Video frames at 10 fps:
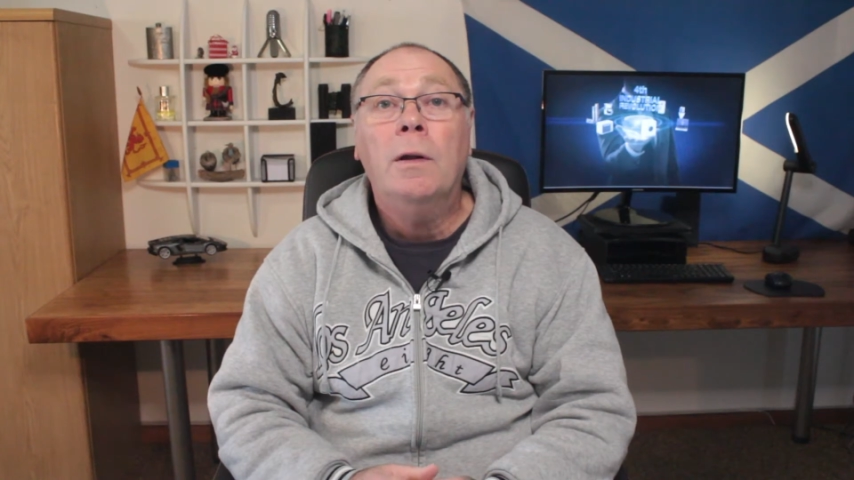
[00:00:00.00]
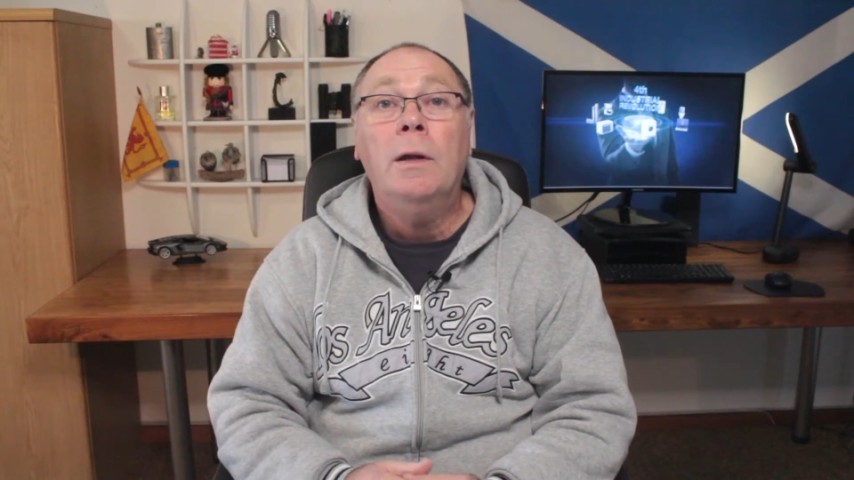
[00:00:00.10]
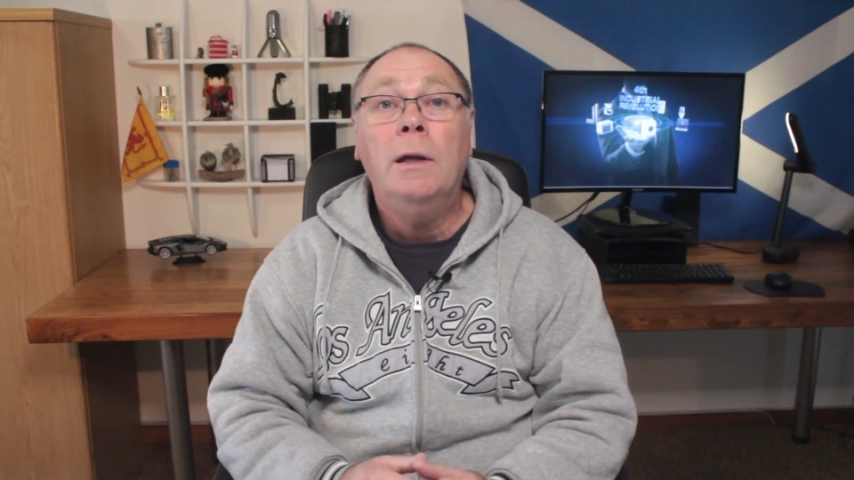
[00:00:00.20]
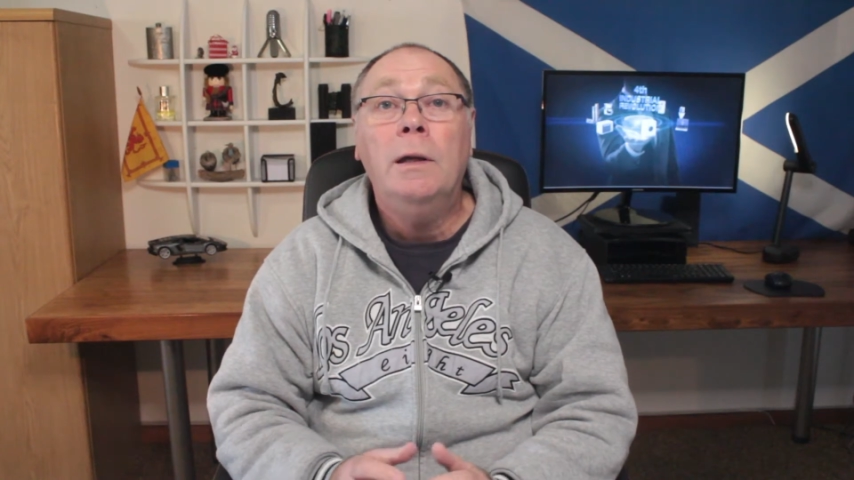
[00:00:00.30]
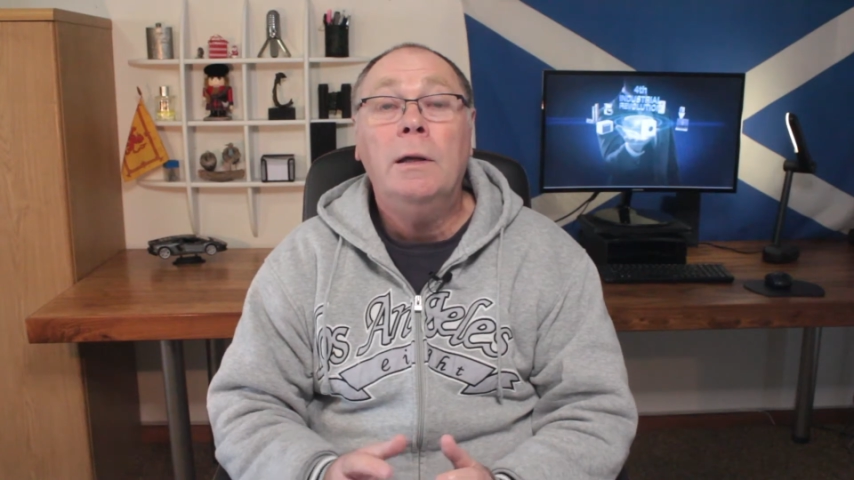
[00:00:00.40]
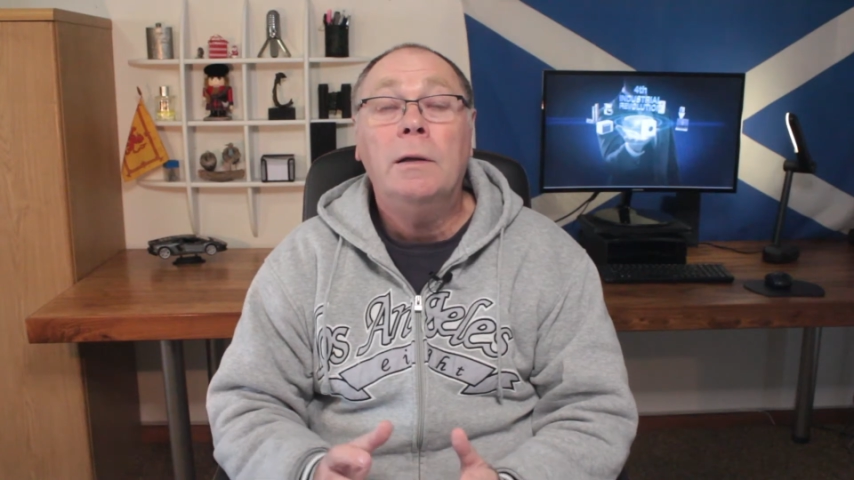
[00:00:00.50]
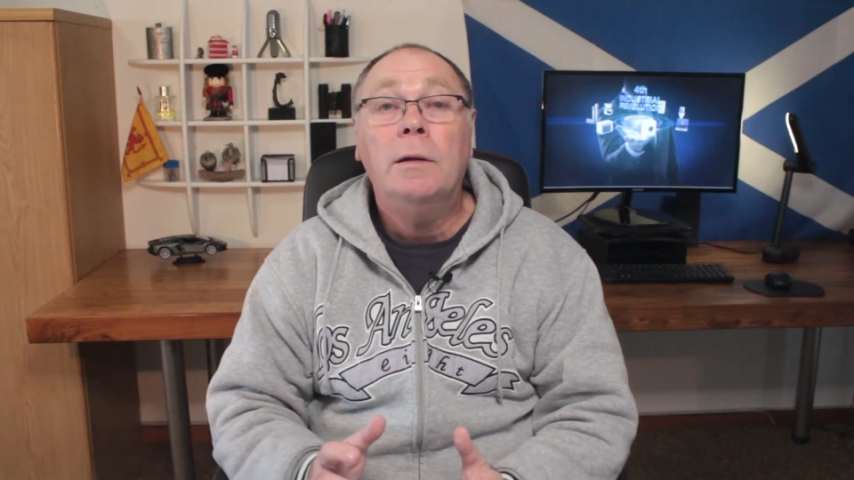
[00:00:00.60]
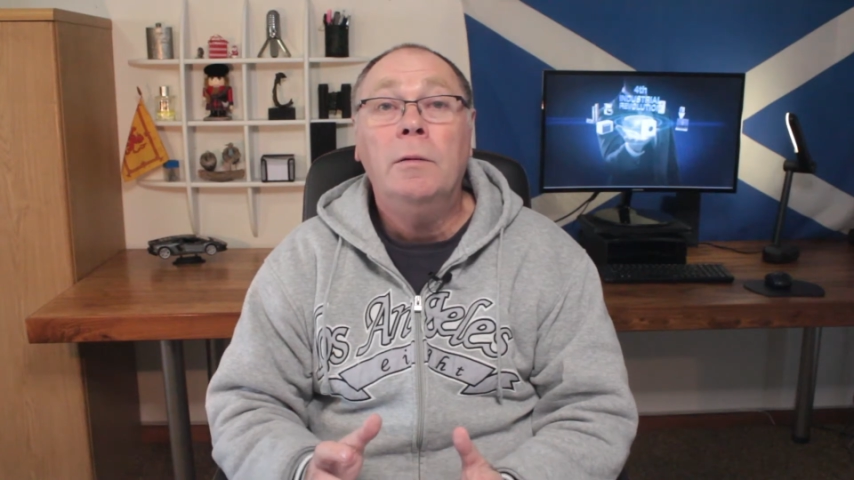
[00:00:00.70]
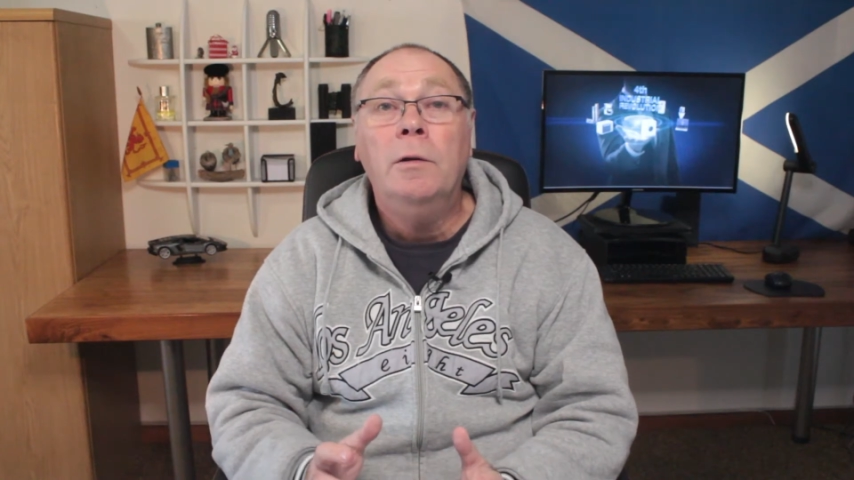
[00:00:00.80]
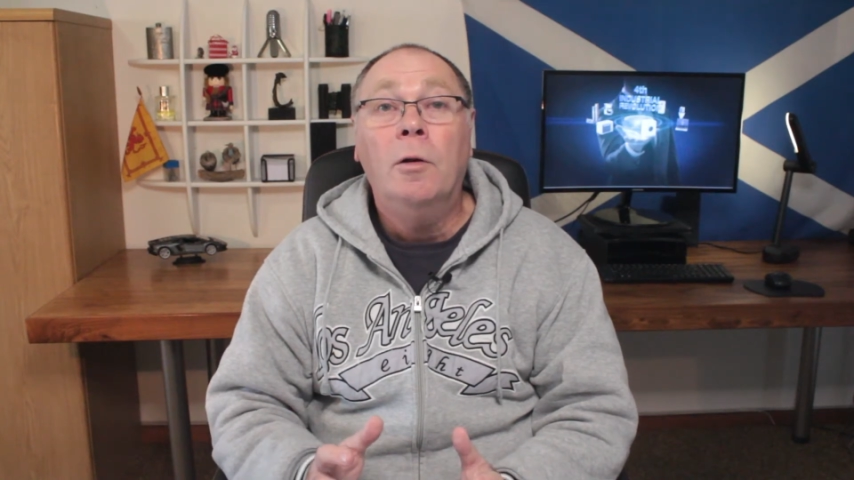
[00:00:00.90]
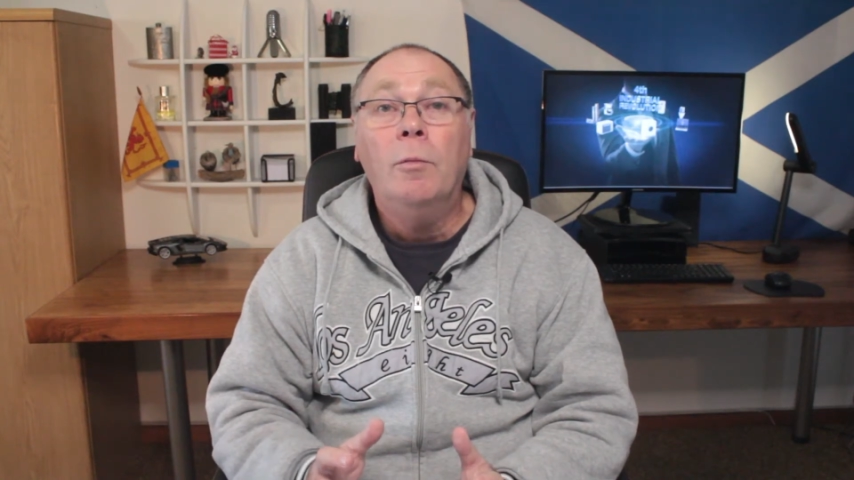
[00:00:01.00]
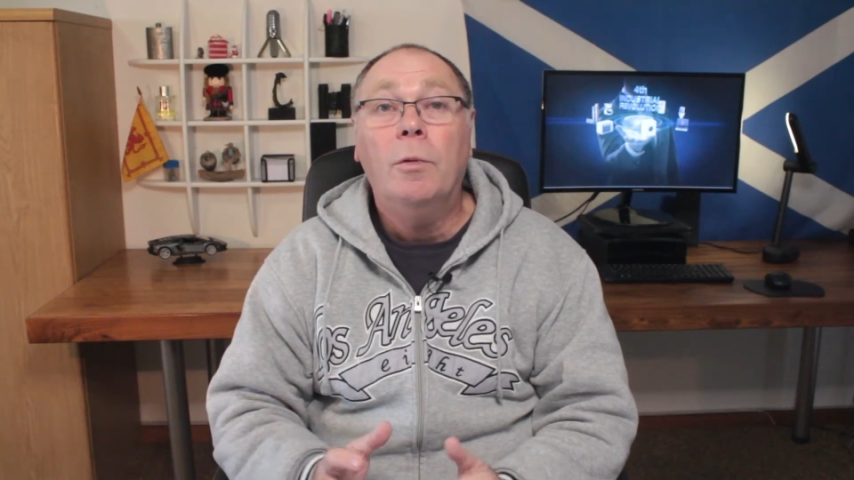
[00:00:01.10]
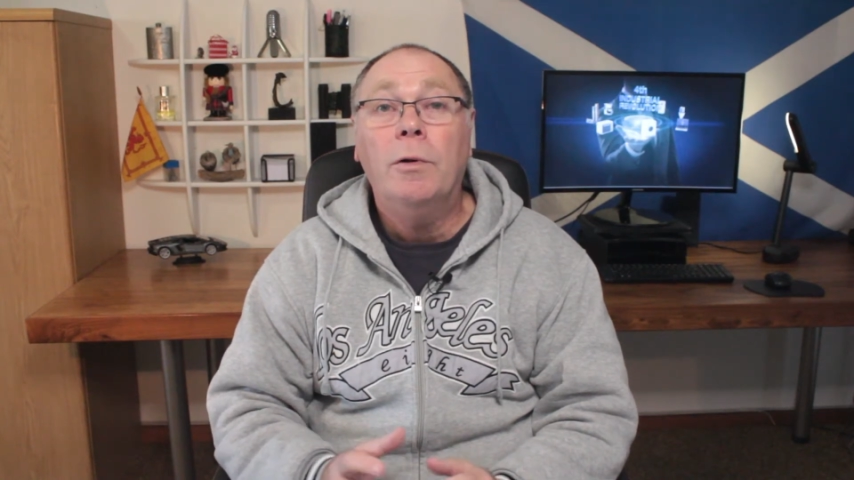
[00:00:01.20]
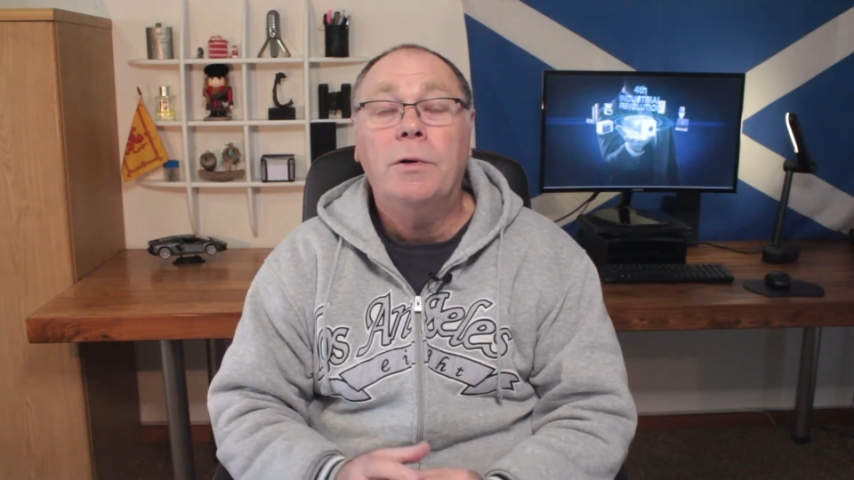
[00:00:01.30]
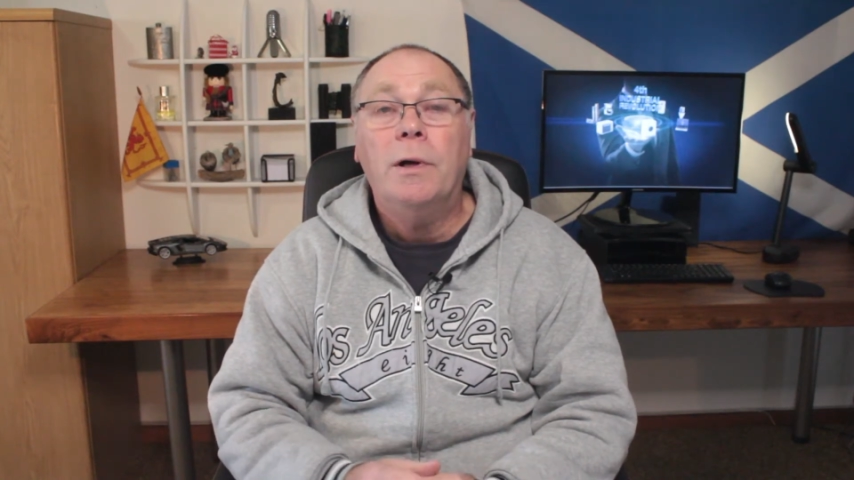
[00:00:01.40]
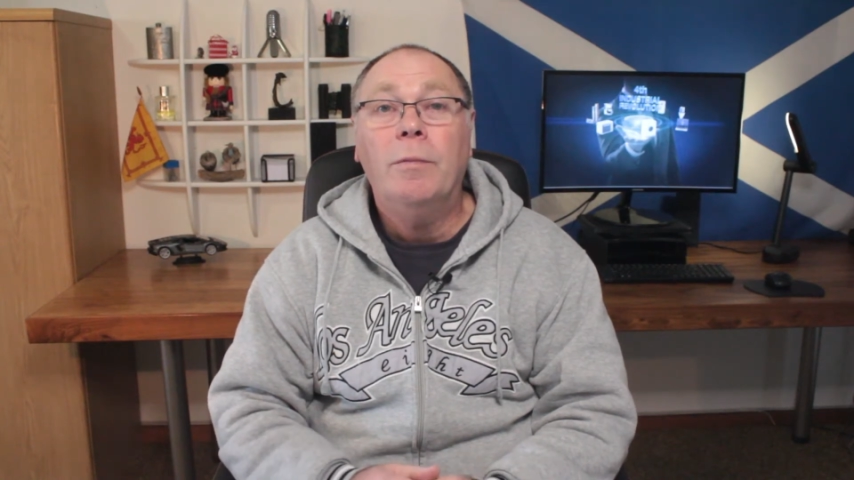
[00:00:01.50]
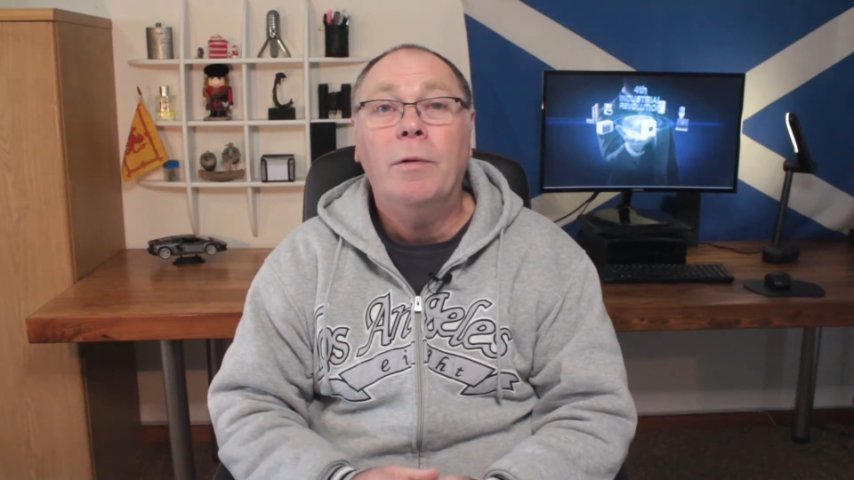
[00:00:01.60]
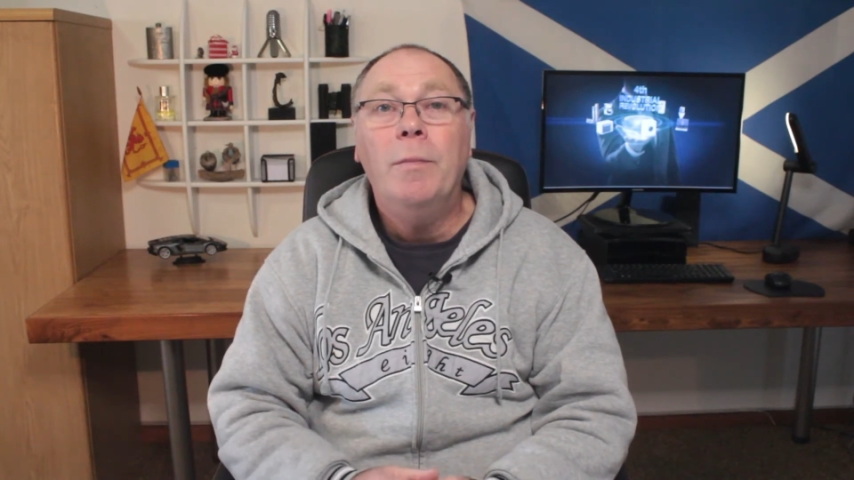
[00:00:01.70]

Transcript: the number one trap that